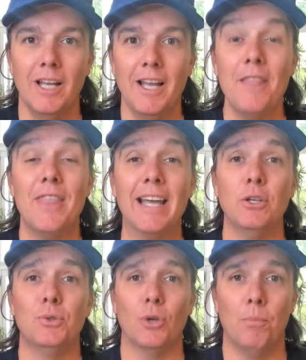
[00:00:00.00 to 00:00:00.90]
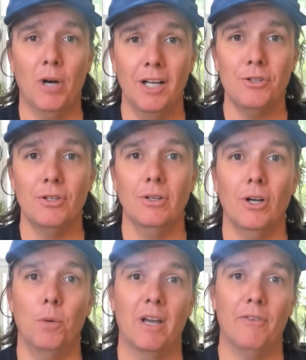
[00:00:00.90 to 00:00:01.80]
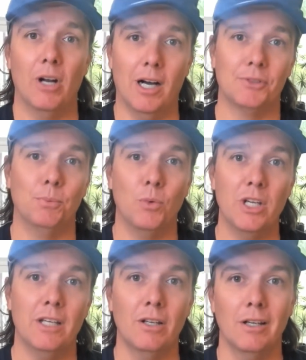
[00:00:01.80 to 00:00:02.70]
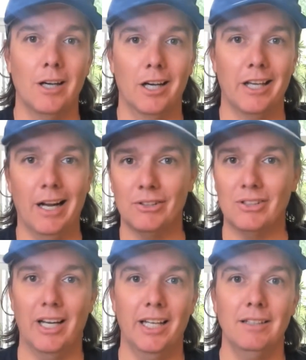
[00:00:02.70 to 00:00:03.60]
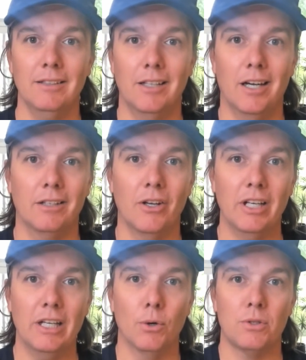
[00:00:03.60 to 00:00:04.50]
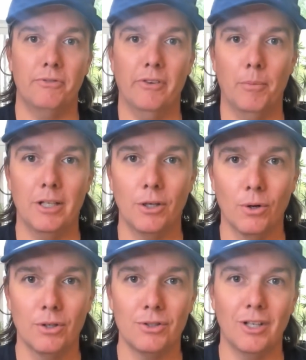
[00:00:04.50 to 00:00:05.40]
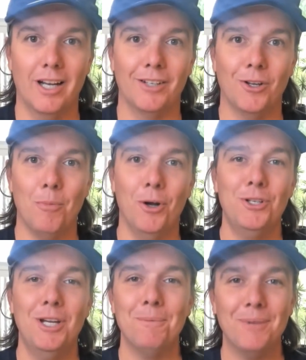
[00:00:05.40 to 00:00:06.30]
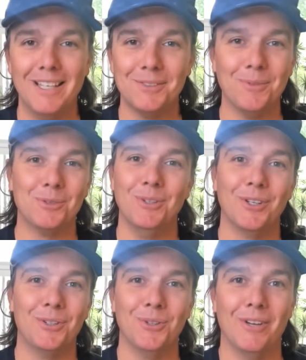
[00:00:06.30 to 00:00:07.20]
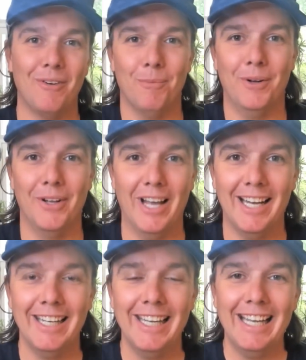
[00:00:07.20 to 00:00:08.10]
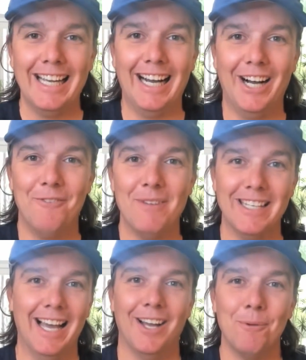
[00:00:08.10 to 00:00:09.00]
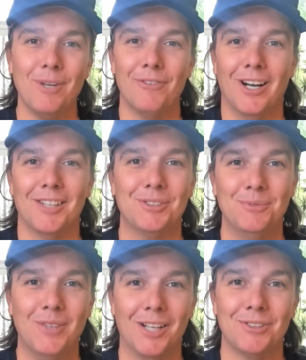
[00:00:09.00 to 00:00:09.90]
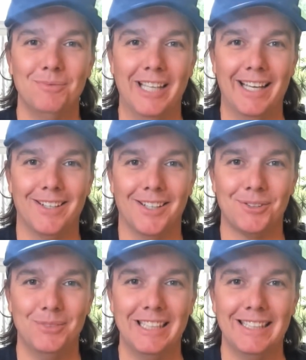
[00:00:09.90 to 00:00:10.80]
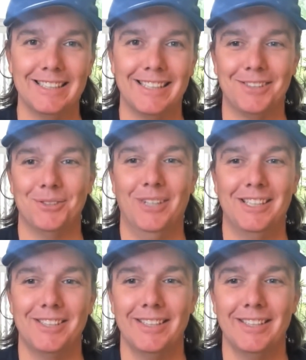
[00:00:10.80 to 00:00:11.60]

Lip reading: Thank you so much. I hope you have an awesome week. Get outside. Go to Eeyores if you've never been to Eeyores. Go to MotoGP. It's supposed to be really cool. I've never been to that. And yeah, hope you have an awesome day and an awesome week. Thanks so much.